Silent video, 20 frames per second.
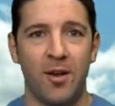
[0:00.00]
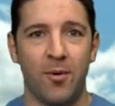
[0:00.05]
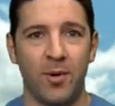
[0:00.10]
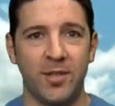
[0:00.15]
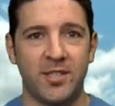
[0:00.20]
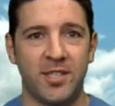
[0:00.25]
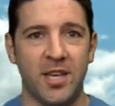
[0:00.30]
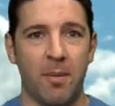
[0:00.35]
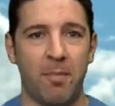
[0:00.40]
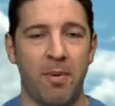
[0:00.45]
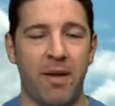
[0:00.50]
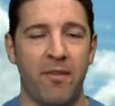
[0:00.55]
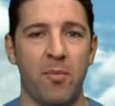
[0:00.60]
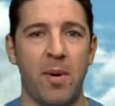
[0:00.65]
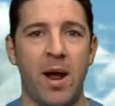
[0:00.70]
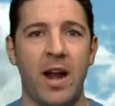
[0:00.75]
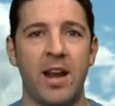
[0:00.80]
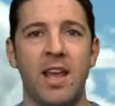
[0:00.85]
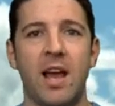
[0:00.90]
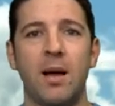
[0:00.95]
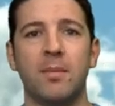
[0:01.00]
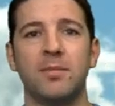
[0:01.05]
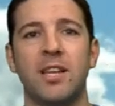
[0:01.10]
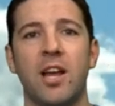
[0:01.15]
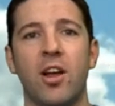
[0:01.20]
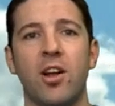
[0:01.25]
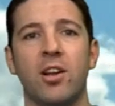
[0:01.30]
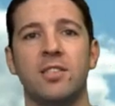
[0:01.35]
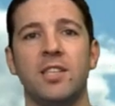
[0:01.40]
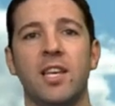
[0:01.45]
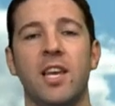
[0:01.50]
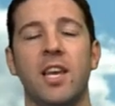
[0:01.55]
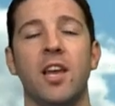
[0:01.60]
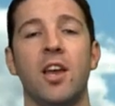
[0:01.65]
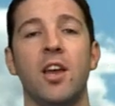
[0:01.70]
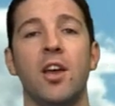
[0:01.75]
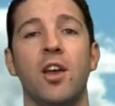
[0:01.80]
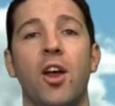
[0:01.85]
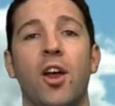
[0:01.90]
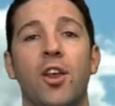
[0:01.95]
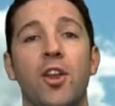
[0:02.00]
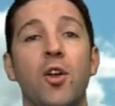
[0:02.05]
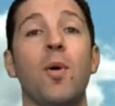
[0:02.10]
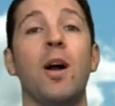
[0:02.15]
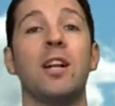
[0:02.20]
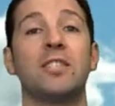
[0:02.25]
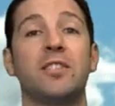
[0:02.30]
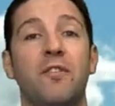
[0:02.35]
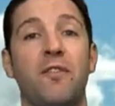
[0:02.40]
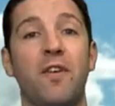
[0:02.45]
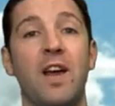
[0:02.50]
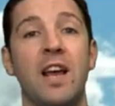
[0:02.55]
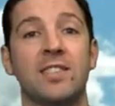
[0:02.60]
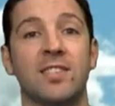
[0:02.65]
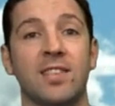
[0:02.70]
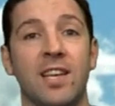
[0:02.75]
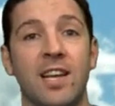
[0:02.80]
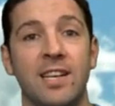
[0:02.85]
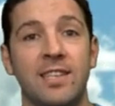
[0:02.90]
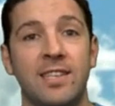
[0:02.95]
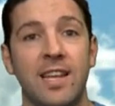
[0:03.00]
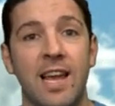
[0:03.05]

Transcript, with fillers: What's up, everybody? I'm Derek D. You're watching Fast Lane